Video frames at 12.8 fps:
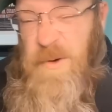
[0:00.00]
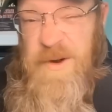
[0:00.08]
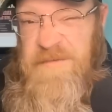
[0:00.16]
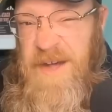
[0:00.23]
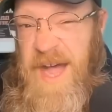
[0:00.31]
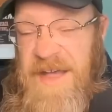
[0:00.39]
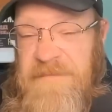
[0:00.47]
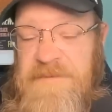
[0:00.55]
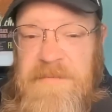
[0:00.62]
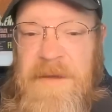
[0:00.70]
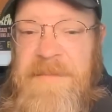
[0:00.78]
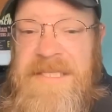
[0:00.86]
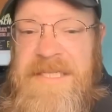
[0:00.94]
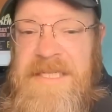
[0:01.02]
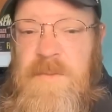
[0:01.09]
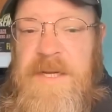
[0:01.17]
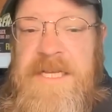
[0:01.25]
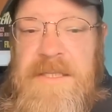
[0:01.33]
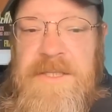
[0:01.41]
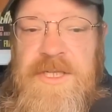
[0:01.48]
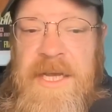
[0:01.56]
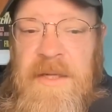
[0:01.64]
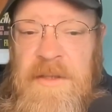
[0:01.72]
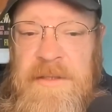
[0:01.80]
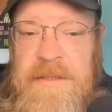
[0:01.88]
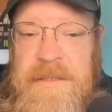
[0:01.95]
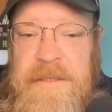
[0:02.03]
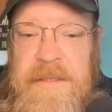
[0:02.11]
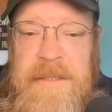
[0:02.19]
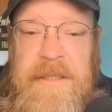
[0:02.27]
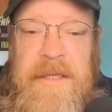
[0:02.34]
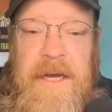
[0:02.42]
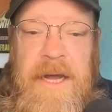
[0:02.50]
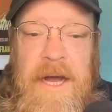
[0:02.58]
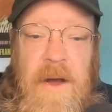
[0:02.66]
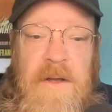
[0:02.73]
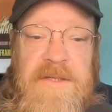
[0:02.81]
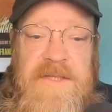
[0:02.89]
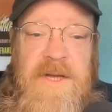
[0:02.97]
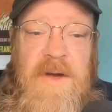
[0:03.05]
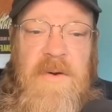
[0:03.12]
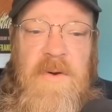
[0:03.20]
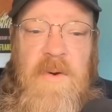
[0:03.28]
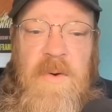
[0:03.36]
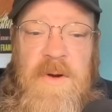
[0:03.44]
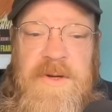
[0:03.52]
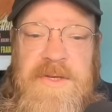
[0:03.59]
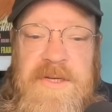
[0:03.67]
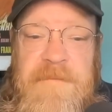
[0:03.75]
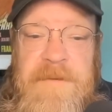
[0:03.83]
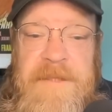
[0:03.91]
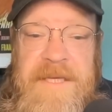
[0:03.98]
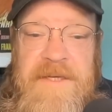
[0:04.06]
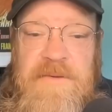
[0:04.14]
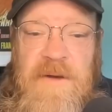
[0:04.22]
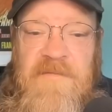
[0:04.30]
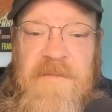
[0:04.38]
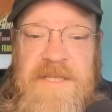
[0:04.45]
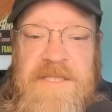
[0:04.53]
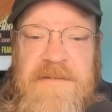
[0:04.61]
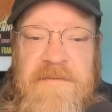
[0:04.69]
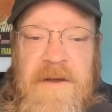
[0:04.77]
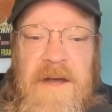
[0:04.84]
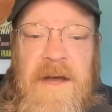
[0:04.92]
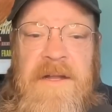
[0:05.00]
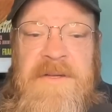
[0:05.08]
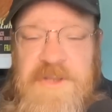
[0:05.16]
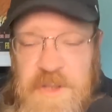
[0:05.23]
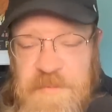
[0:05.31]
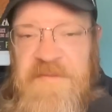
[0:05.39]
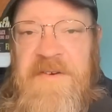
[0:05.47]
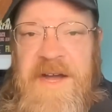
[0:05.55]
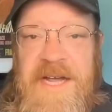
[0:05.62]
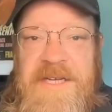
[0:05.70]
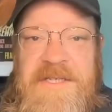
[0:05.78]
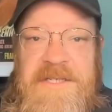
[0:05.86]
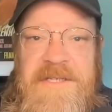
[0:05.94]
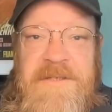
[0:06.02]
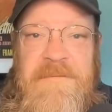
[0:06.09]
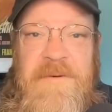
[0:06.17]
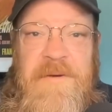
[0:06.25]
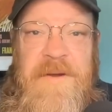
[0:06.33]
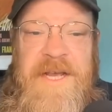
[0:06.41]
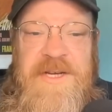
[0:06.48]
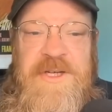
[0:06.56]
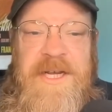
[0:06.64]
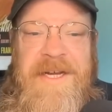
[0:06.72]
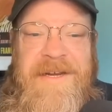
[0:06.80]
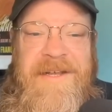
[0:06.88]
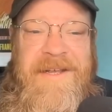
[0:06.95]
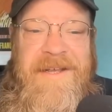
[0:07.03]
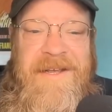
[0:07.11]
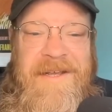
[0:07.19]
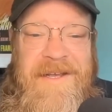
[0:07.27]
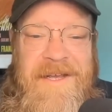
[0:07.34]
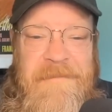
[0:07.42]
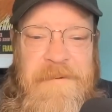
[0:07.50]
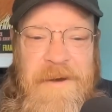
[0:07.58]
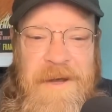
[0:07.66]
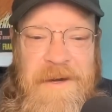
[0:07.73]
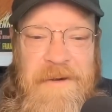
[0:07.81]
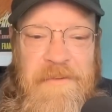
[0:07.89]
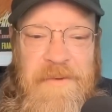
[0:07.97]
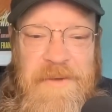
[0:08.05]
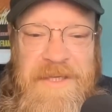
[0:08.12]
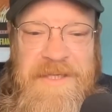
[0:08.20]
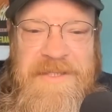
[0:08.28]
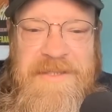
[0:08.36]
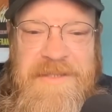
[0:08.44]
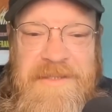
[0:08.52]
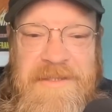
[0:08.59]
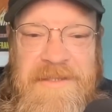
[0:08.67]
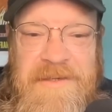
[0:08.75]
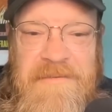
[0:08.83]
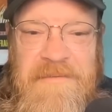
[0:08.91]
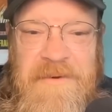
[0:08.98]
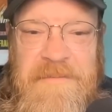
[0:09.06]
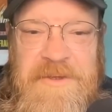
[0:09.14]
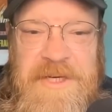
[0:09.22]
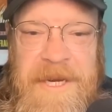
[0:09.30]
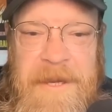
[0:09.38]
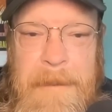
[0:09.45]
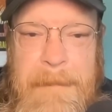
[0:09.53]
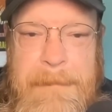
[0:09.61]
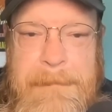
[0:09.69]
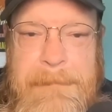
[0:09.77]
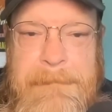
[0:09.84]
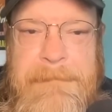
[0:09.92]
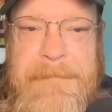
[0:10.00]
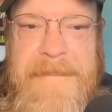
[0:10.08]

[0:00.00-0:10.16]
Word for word: 45, so maybe 6 weeks in jail. Also ordered to complete 12 months of unsupervised probation upon release from jail.